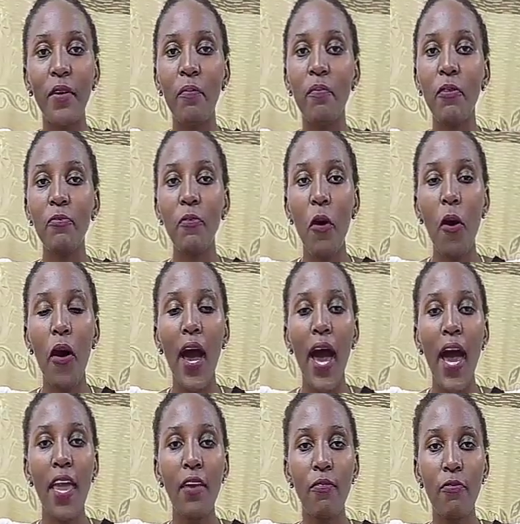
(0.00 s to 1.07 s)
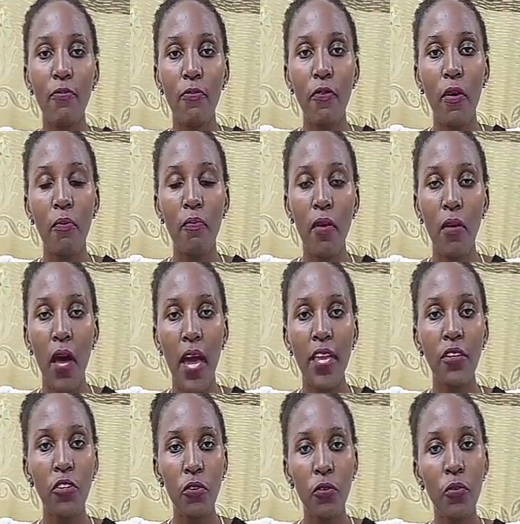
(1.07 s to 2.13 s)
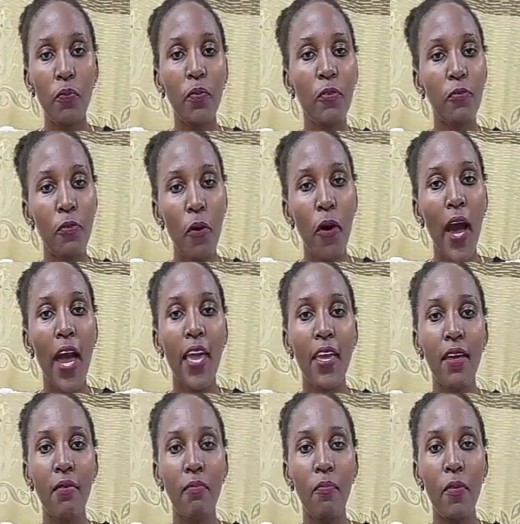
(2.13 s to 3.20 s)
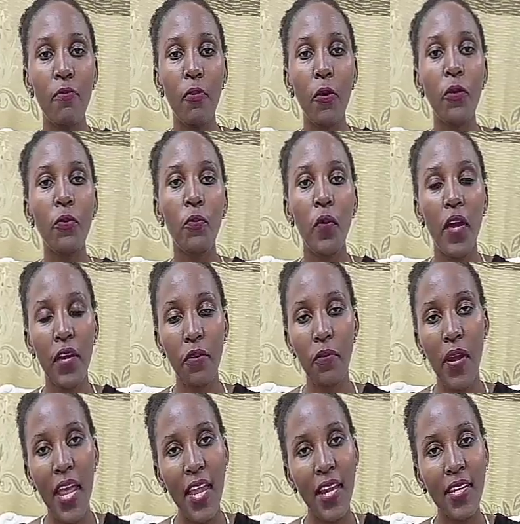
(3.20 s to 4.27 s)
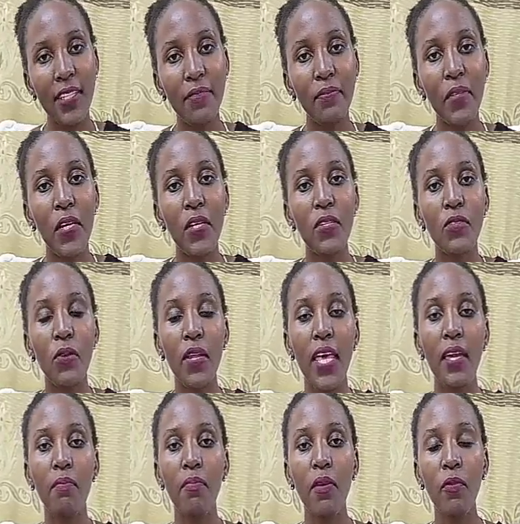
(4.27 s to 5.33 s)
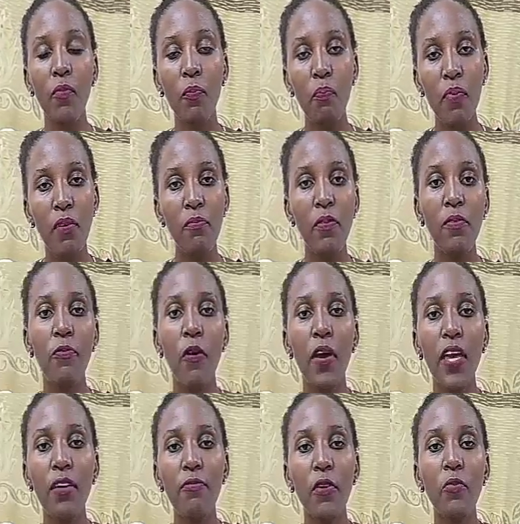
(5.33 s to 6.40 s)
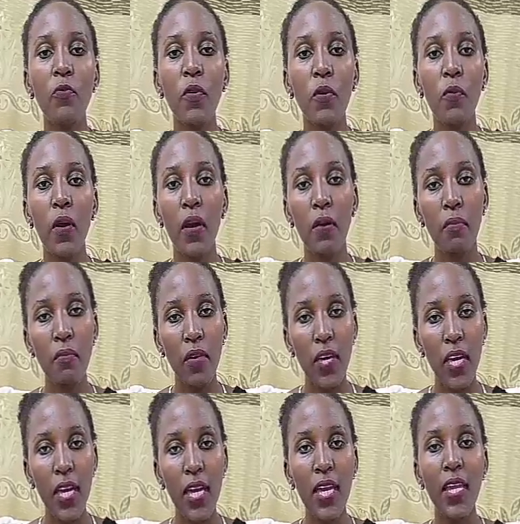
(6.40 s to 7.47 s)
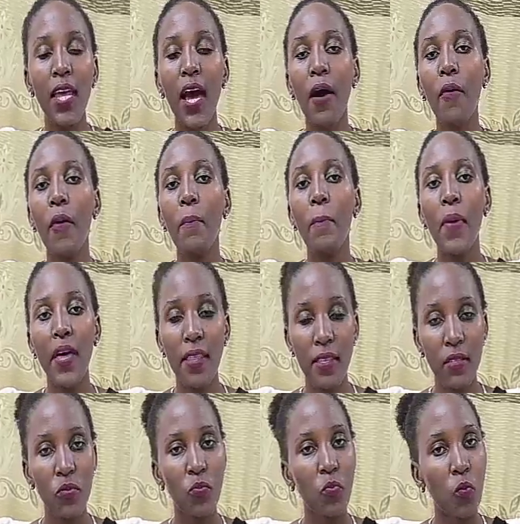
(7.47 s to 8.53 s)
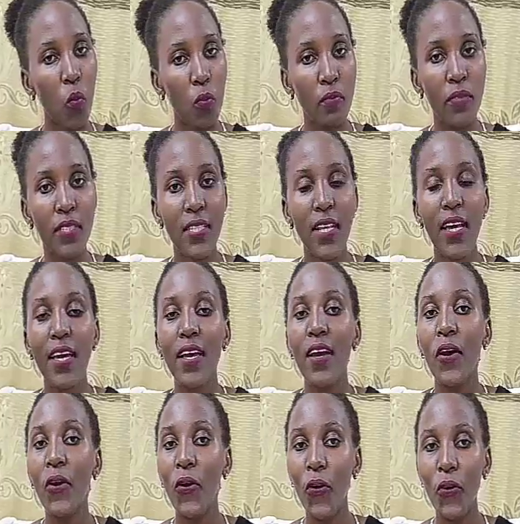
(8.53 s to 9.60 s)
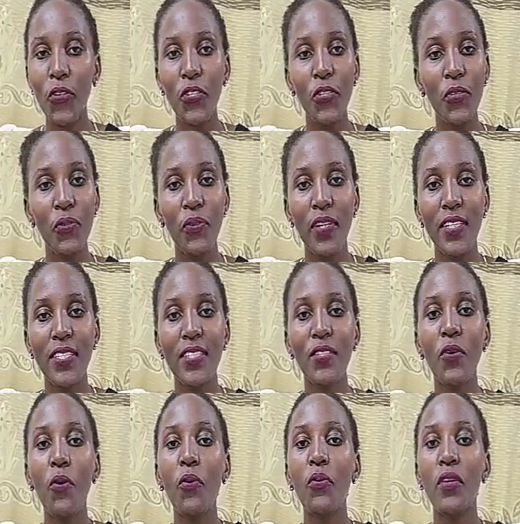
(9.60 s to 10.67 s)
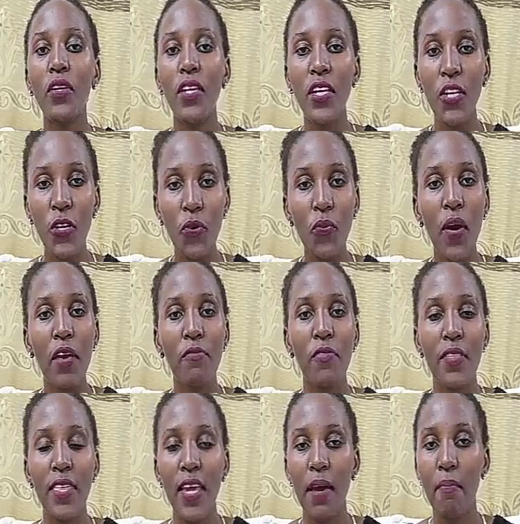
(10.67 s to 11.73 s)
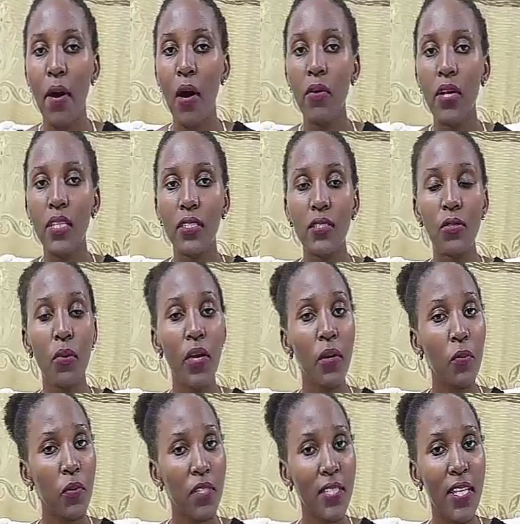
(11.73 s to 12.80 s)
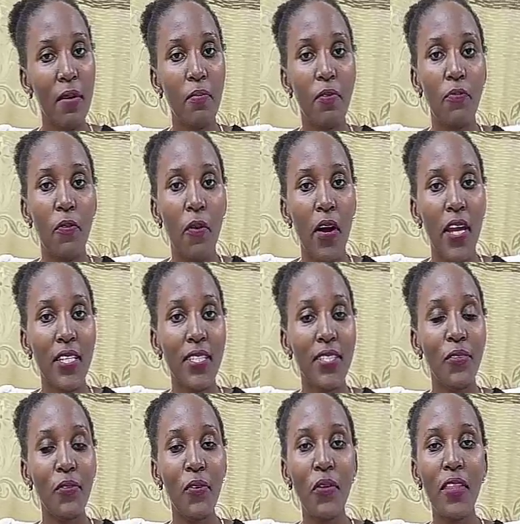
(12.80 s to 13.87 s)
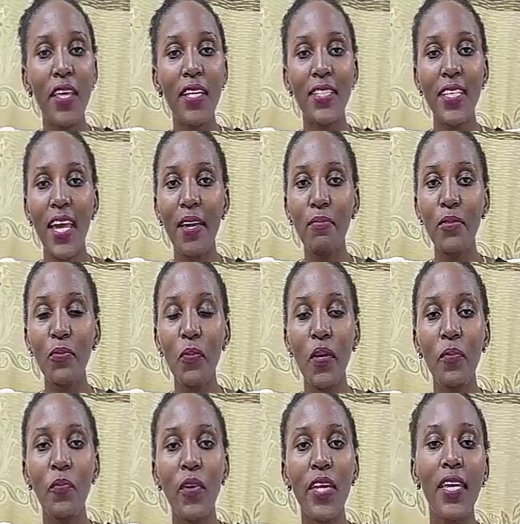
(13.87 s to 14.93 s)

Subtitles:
before I knew you before you were created. So like before even we were in our mother's wombs, God knew us. God knew everything about us. So He was there before us. You know, there are times when